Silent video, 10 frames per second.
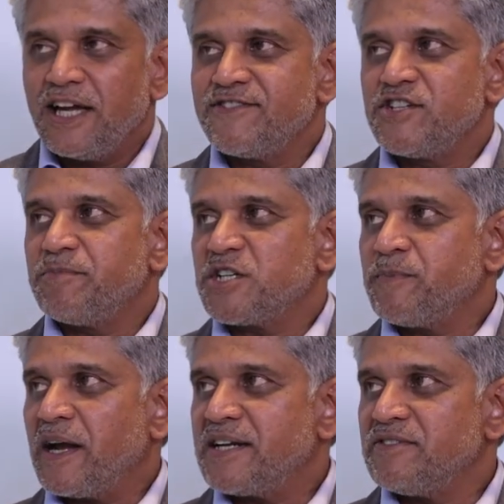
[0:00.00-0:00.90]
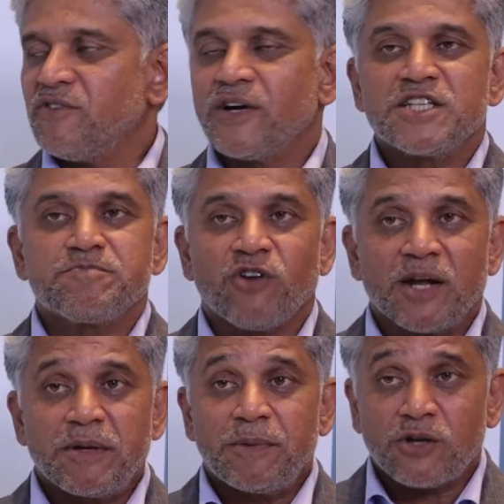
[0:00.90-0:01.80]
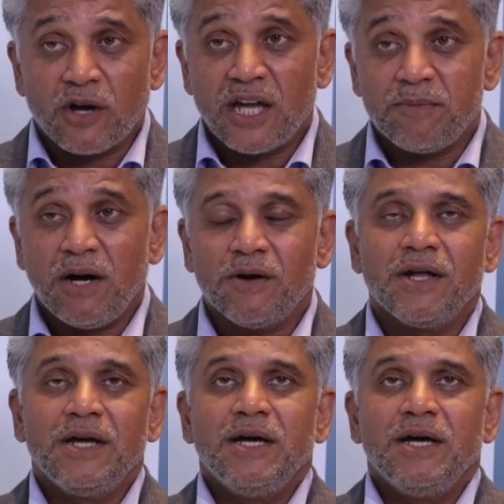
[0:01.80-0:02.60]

gives you a perspective of what are people talking about.